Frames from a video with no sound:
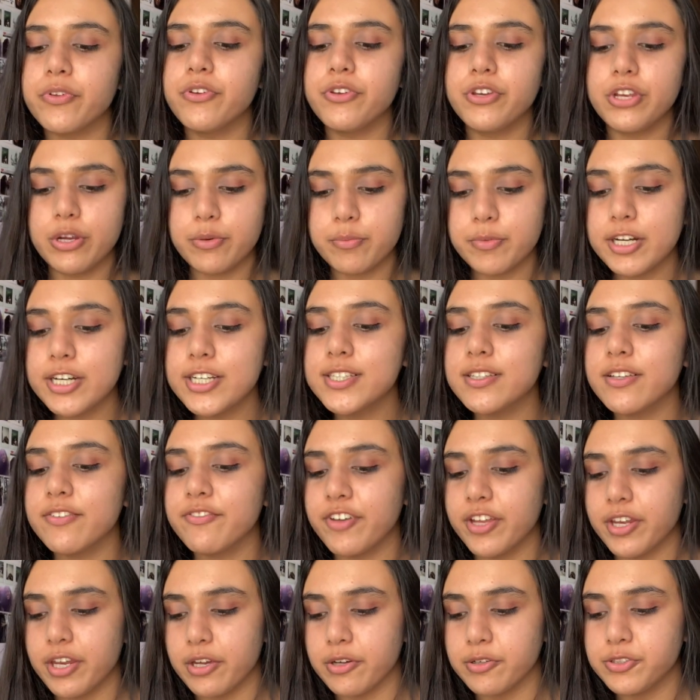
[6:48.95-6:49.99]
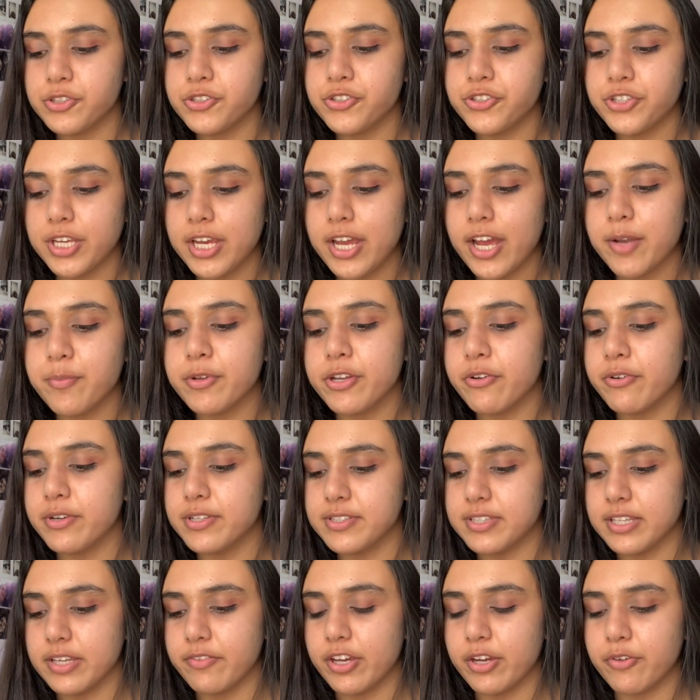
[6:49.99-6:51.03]
numerous videos she had been
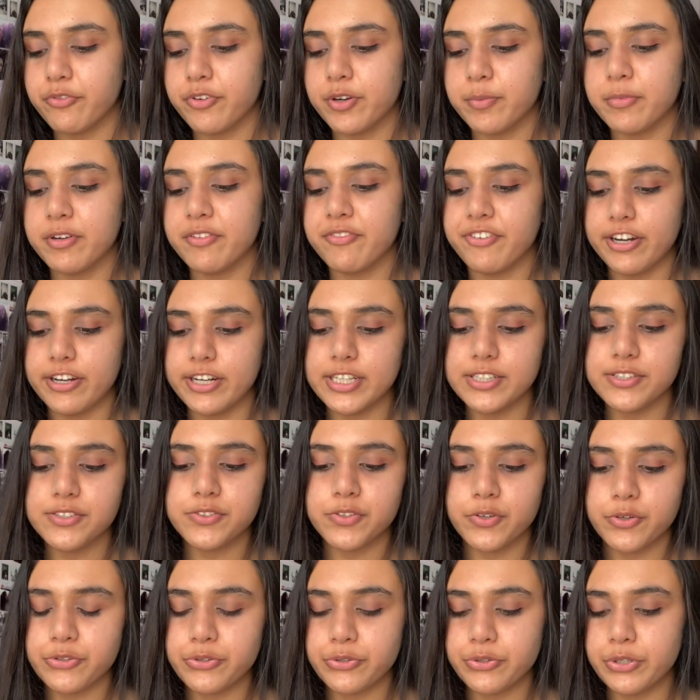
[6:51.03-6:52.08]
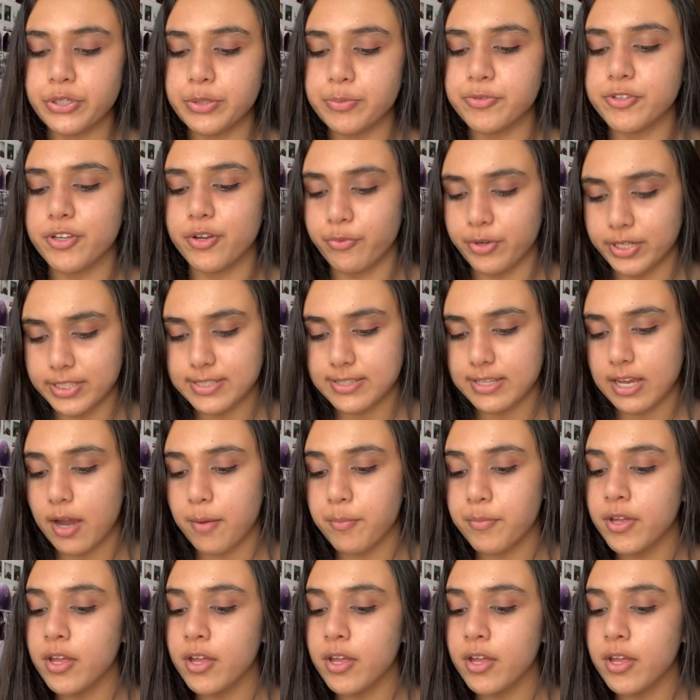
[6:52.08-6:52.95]
receiving from her various social groups on WhatsApp.